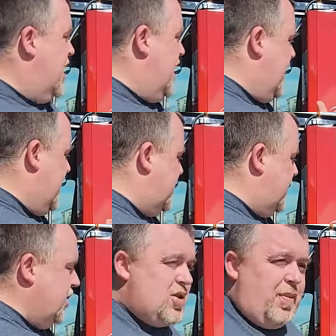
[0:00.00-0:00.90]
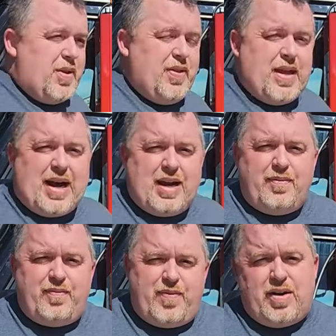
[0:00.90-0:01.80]
and something that I am
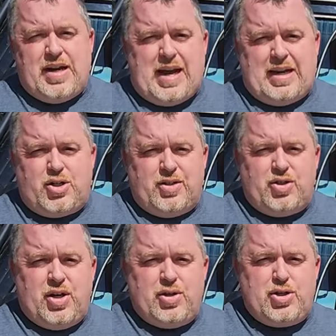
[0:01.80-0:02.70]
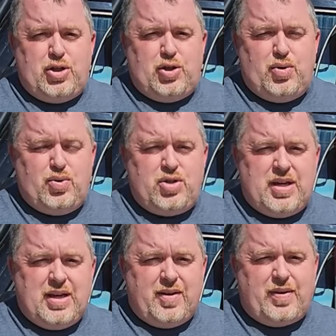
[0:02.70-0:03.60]
very anxious to use
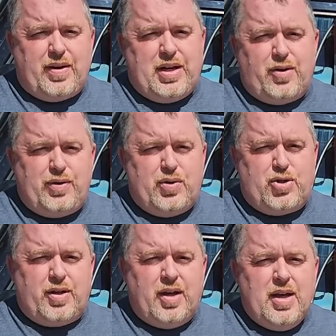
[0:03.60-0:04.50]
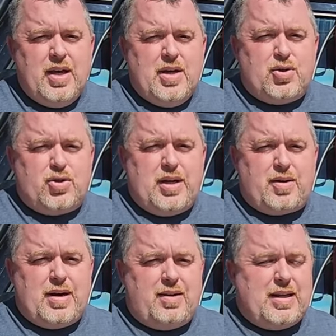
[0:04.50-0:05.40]
in the very near future. So stick
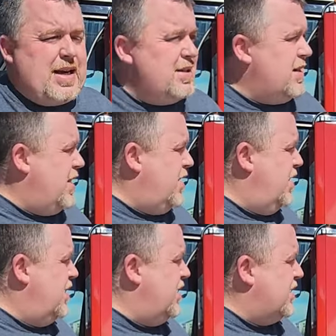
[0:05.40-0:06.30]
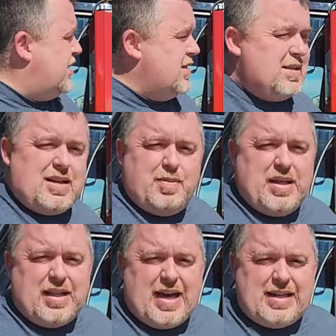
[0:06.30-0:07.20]
around. Like I said, this isn't going to be
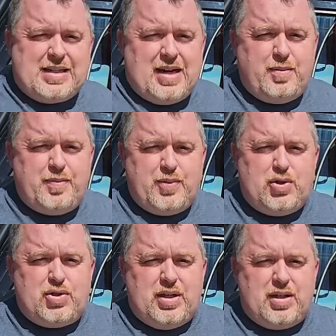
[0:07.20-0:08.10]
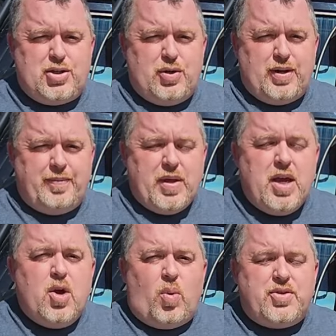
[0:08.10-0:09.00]
the last time you see this unit.
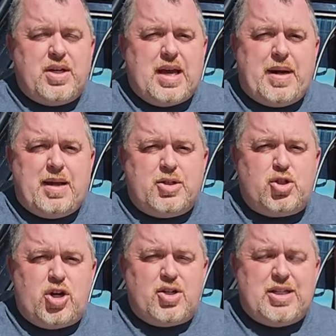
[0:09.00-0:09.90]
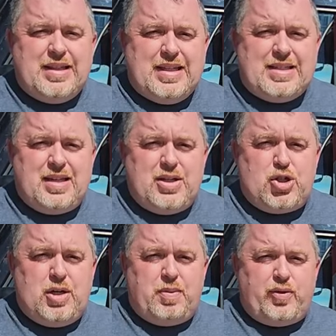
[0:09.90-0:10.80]
Once again, my name is Josh, and this is
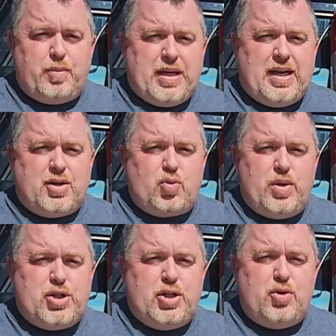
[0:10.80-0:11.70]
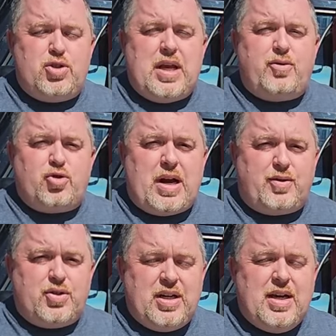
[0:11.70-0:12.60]
Jeeping for Beginners, wishing you safe
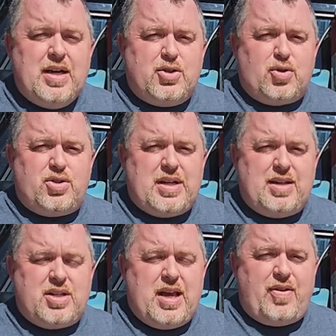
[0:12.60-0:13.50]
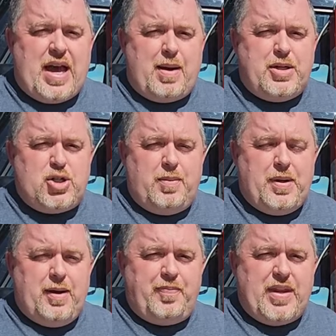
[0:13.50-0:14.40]
travels. So stay safe, happy
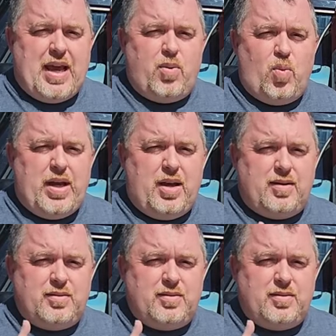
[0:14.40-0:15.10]
jeeping, and we